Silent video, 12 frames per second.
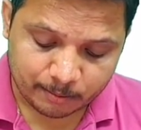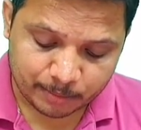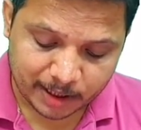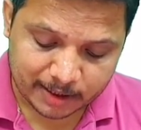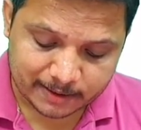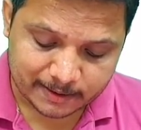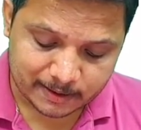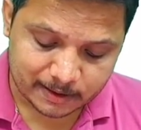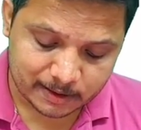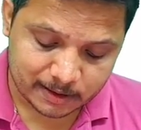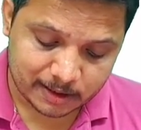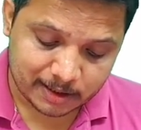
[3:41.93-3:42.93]
plus
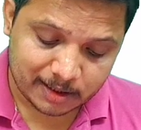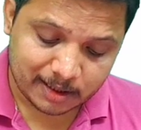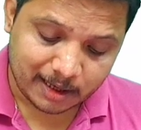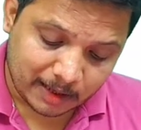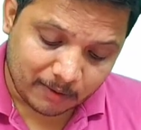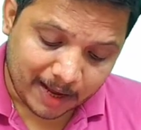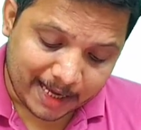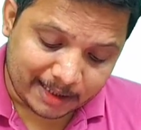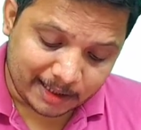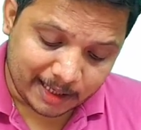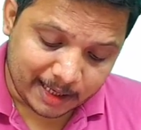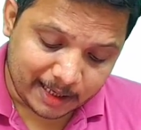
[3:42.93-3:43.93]
now
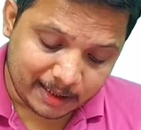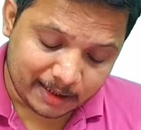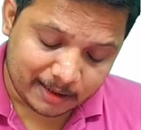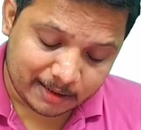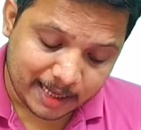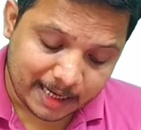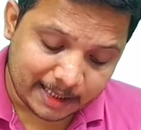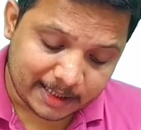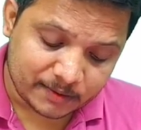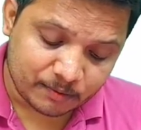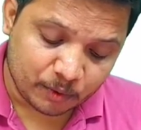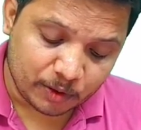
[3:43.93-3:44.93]
I3 that
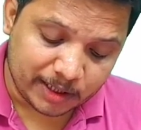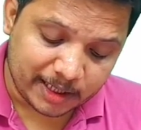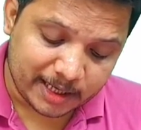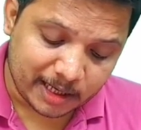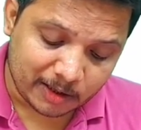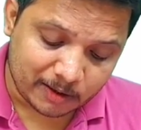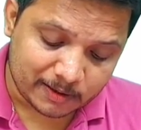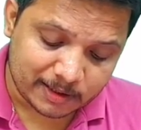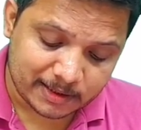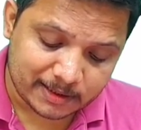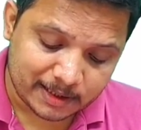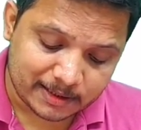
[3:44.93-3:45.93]
is voltage across
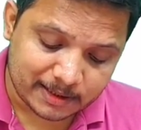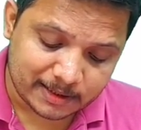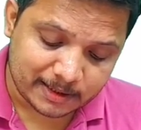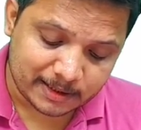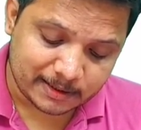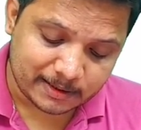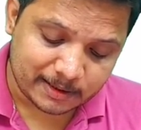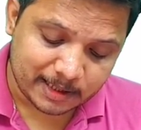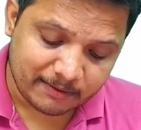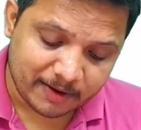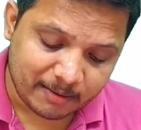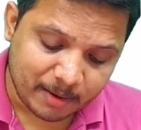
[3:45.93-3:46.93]
this resistance
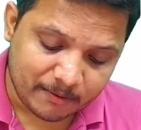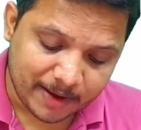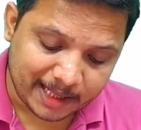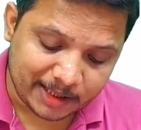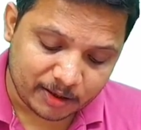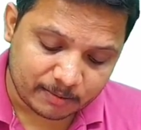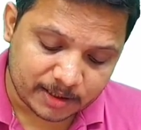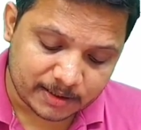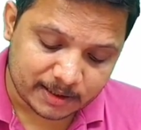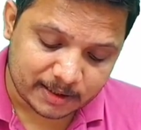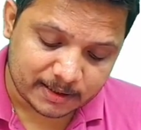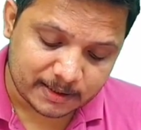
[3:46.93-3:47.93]
divided by value of
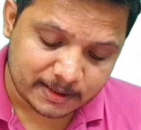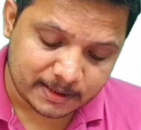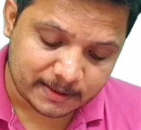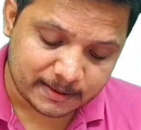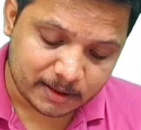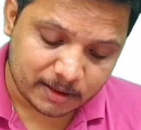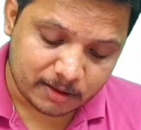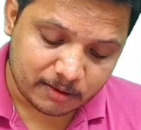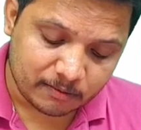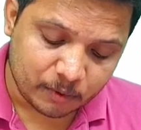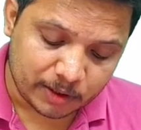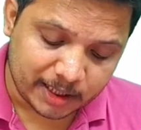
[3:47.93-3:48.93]
this resistance
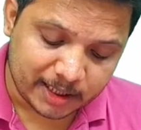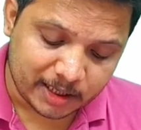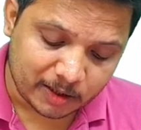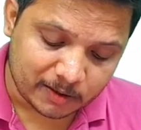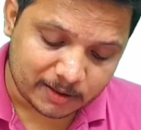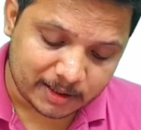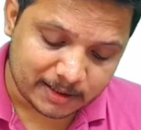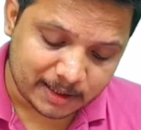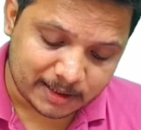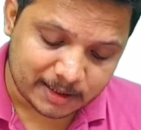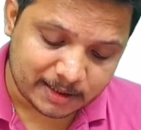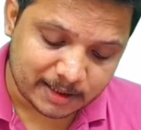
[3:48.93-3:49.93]
voltage across this
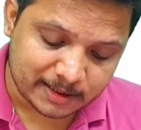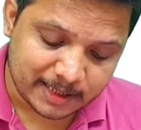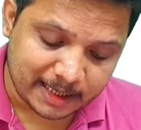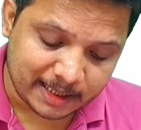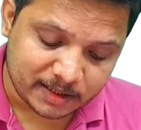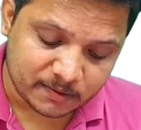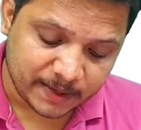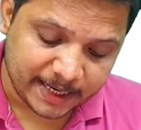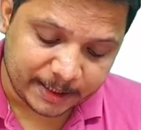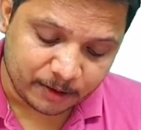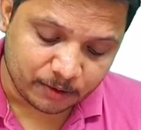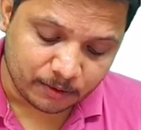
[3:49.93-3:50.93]
resistance that is
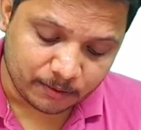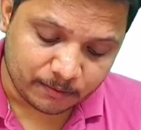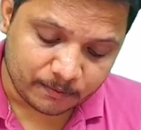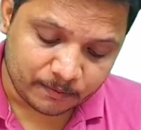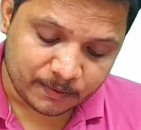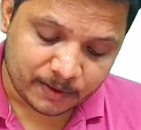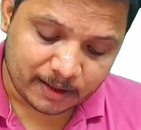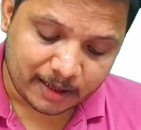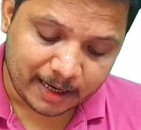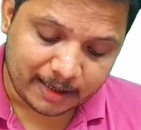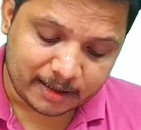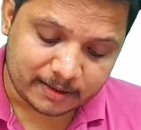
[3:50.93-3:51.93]
V2
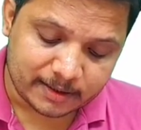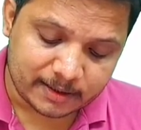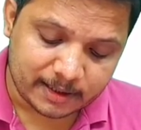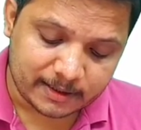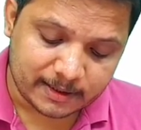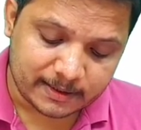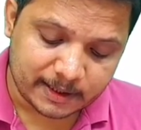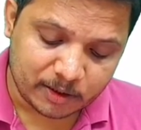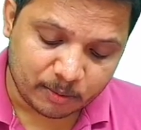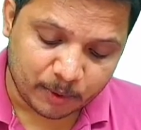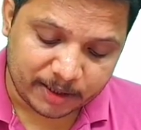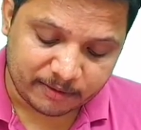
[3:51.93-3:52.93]
and resistance is
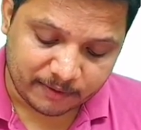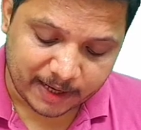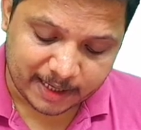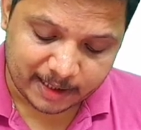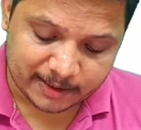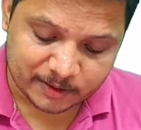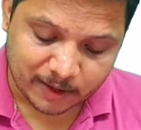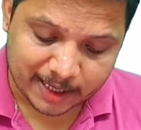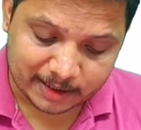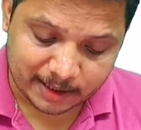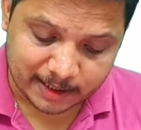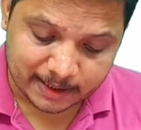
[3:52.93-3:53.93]
0.5. So
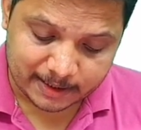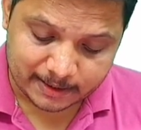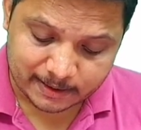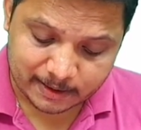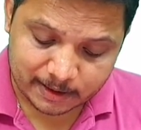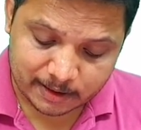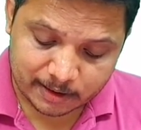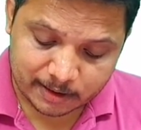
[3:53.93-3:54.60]
I3 is